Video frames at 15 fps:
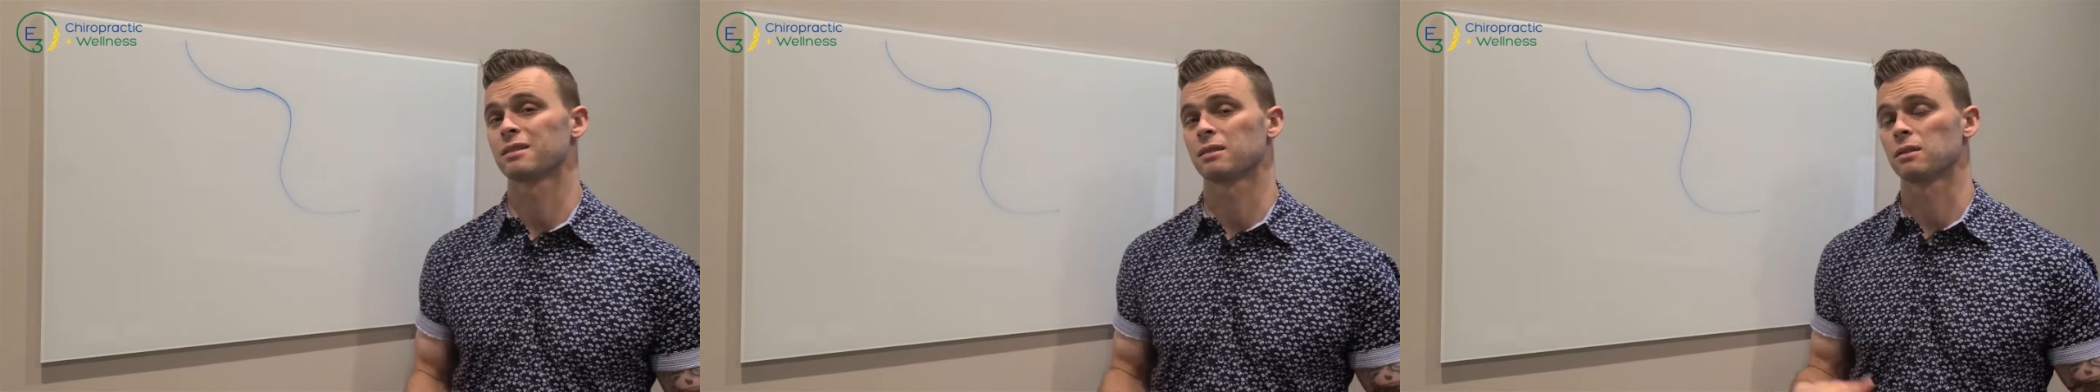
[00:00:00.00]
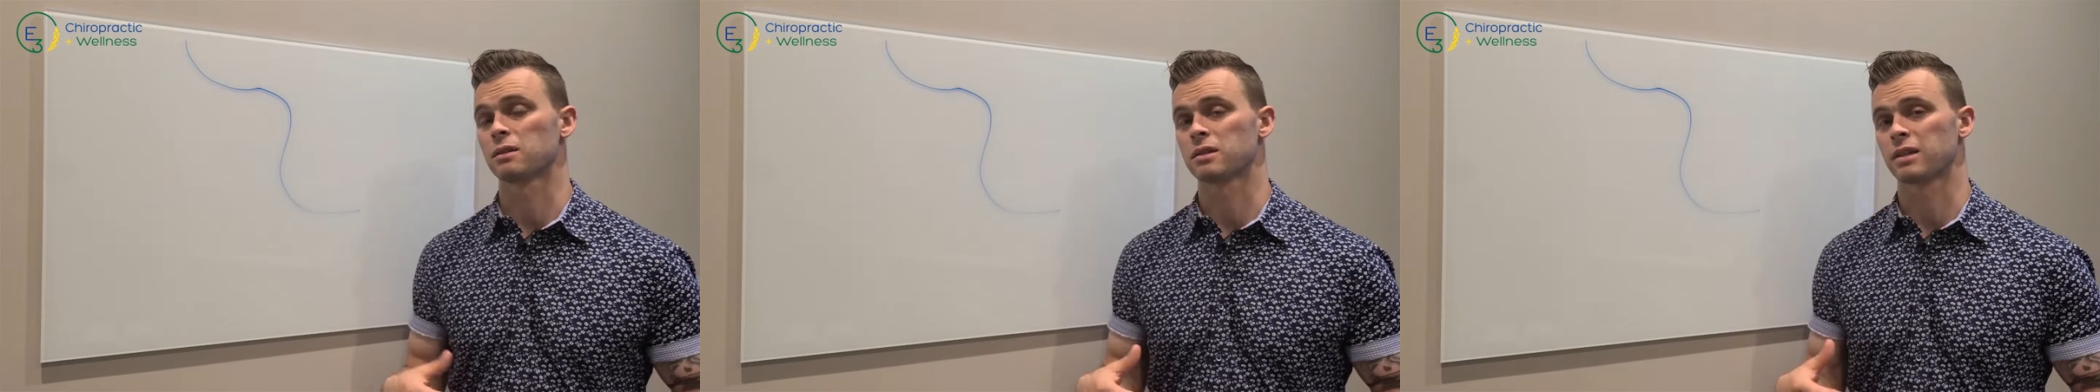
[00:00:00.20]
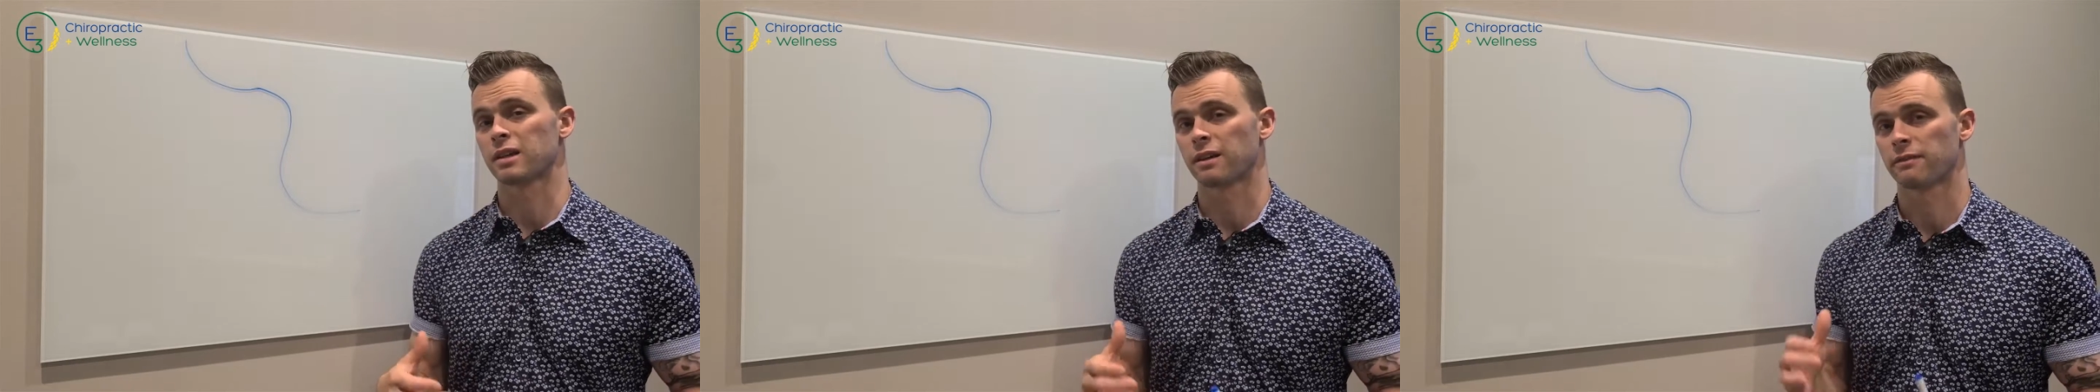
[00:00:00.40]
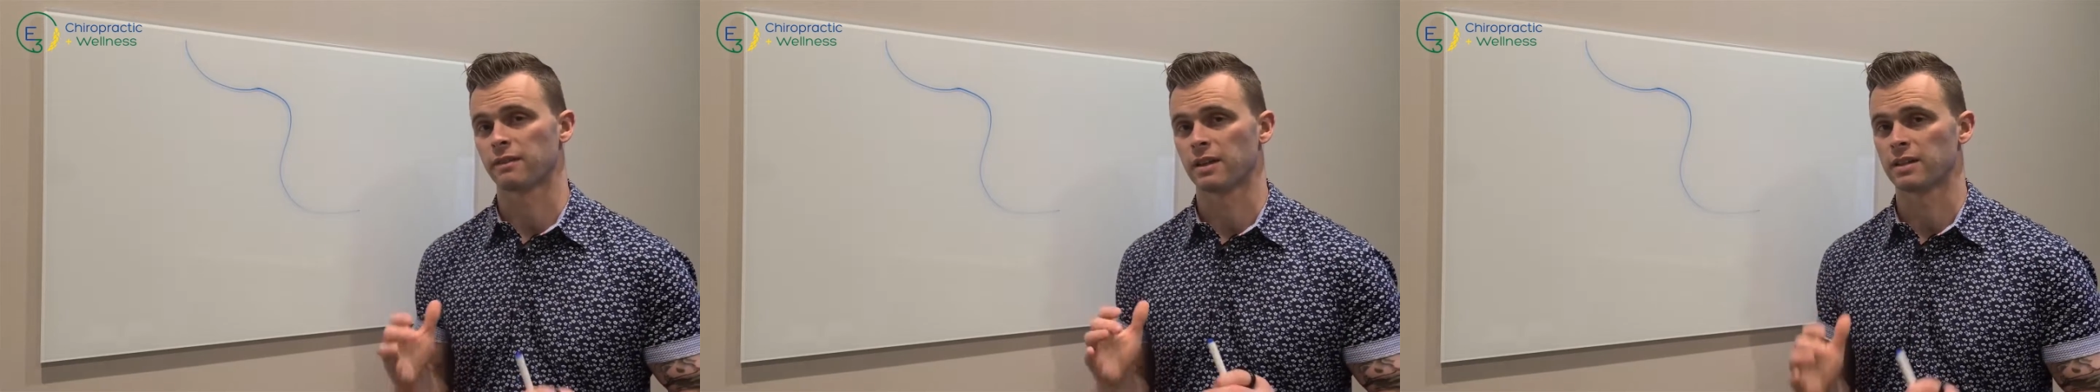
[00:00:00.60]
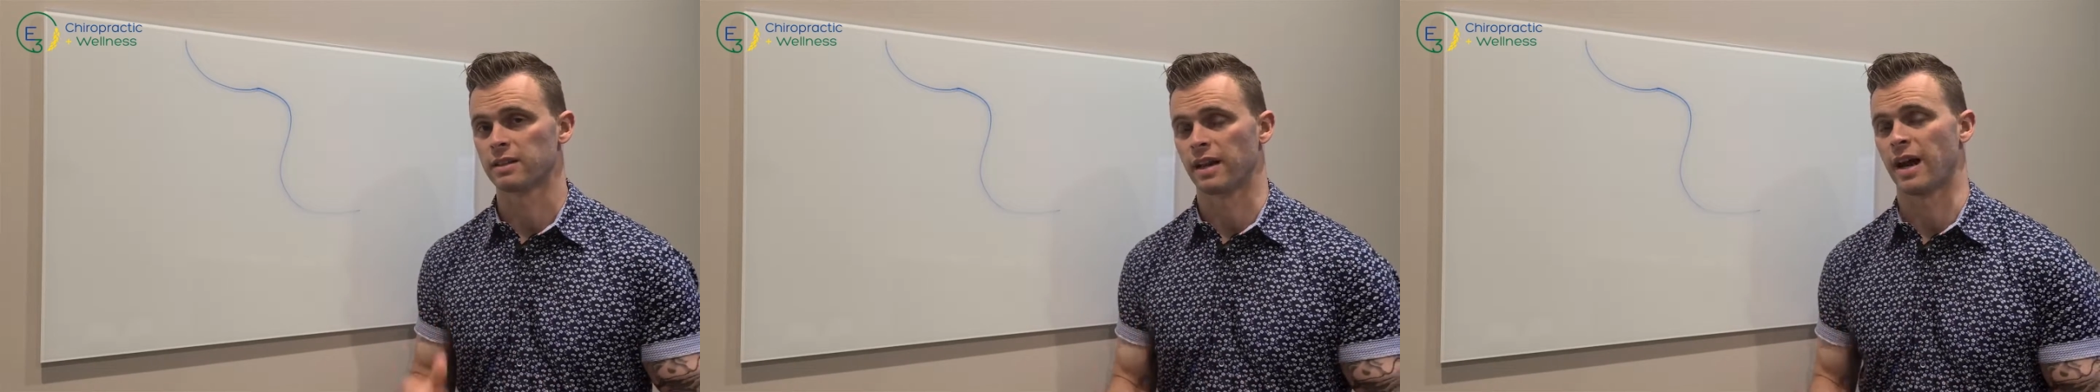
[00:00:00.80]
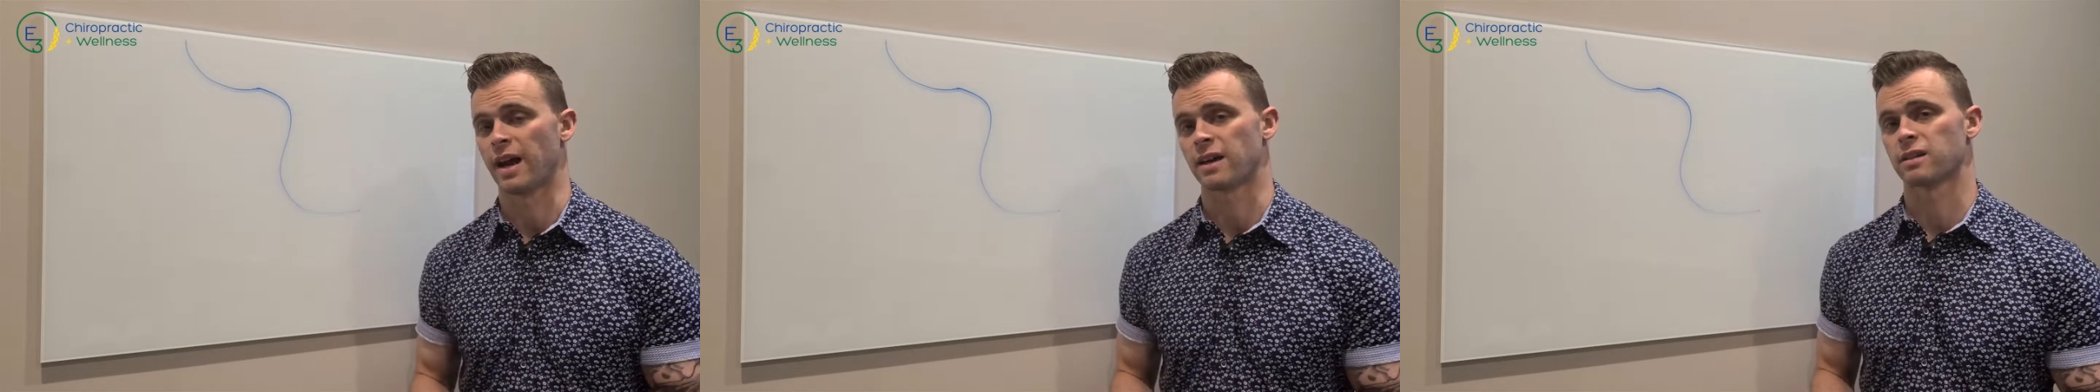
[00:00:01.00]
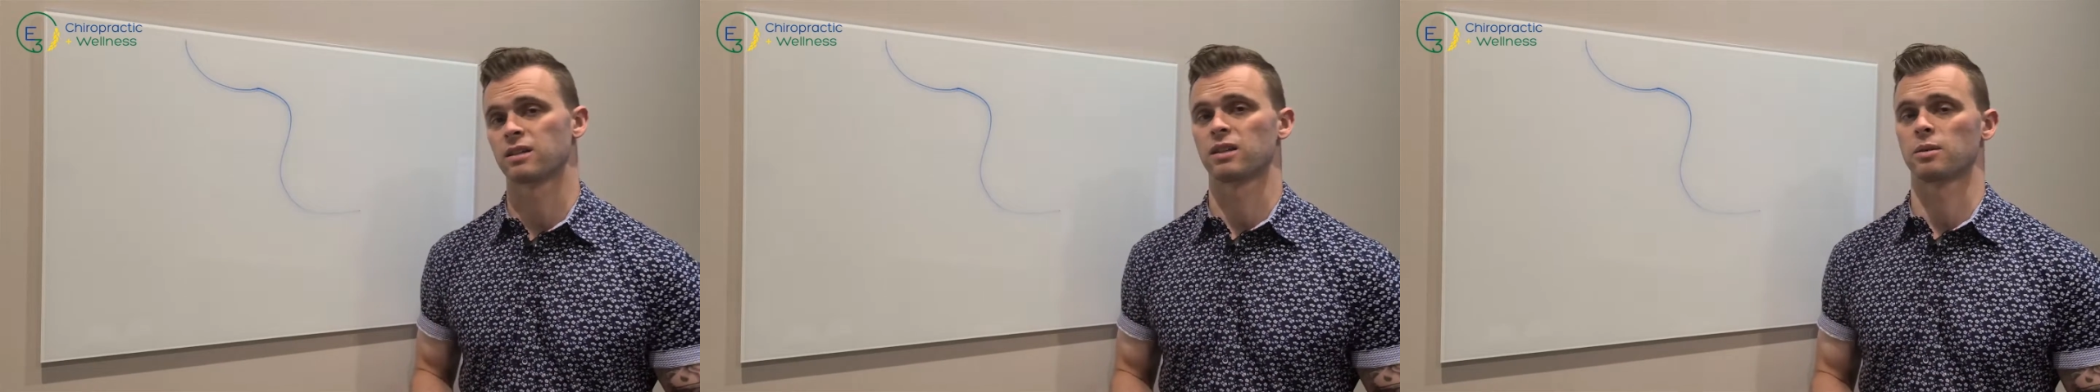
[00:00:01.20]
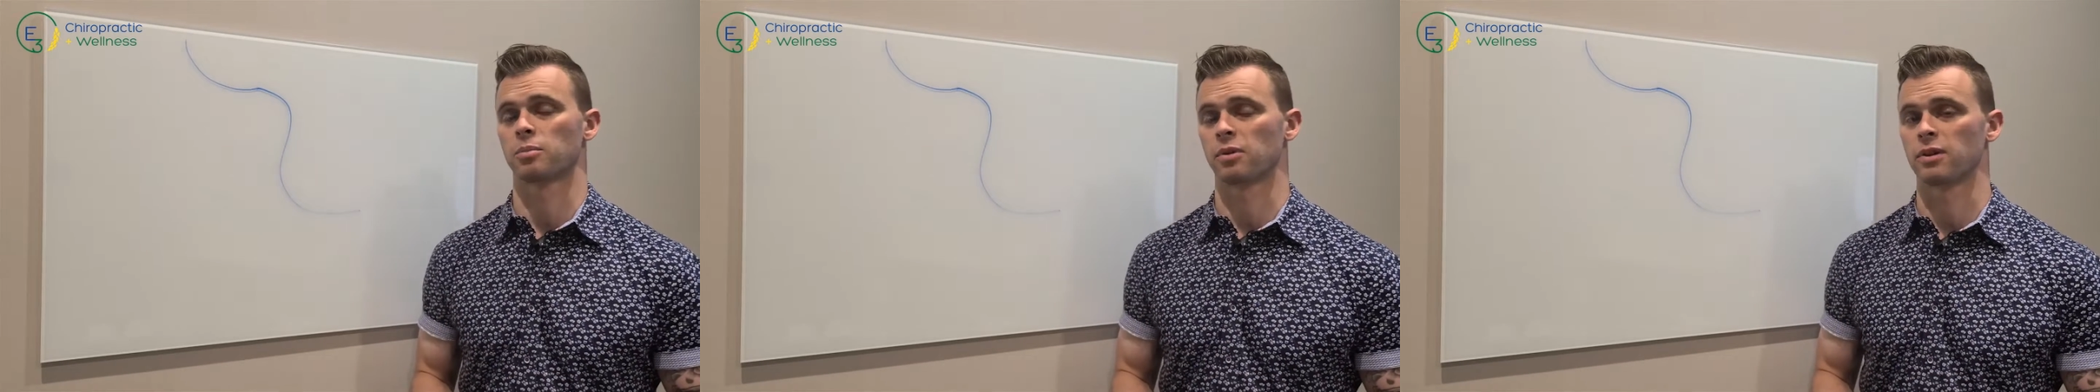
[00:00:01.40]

looks like a fantastic